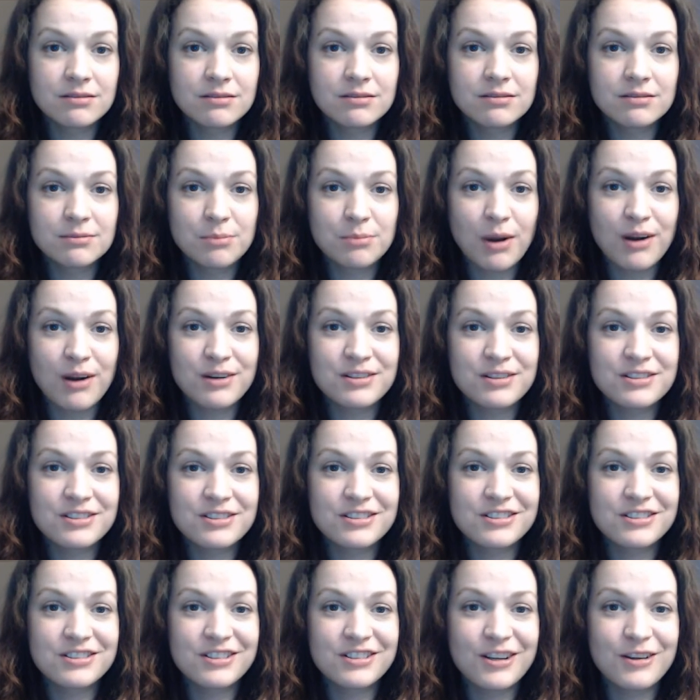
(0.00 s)

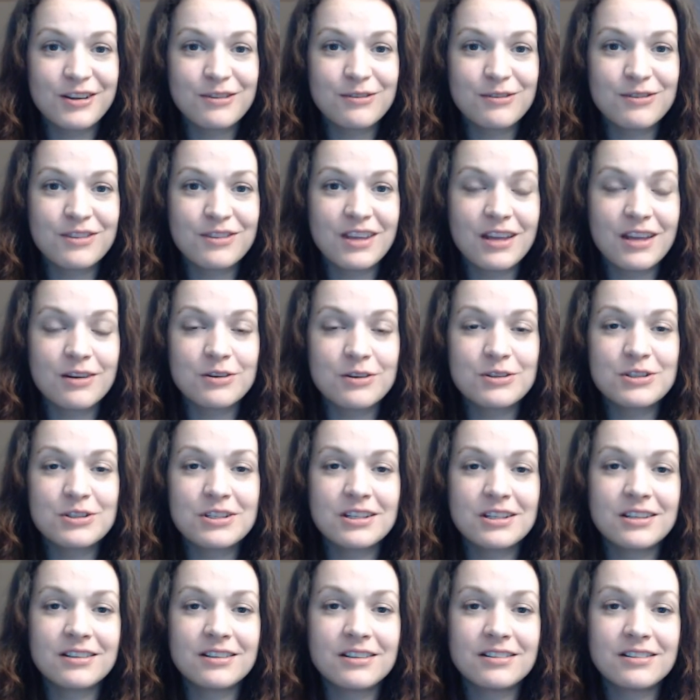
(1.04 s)
parts of the
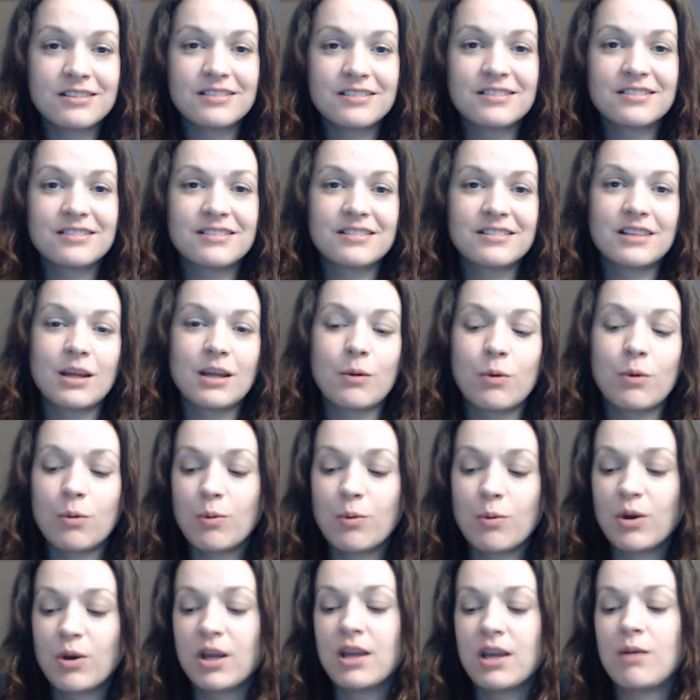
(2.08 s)
energy that we're
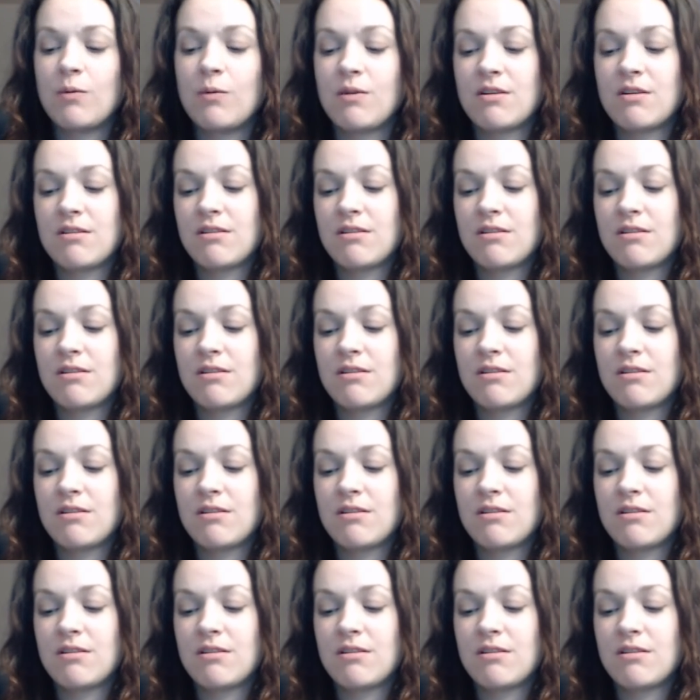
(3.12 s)
working with.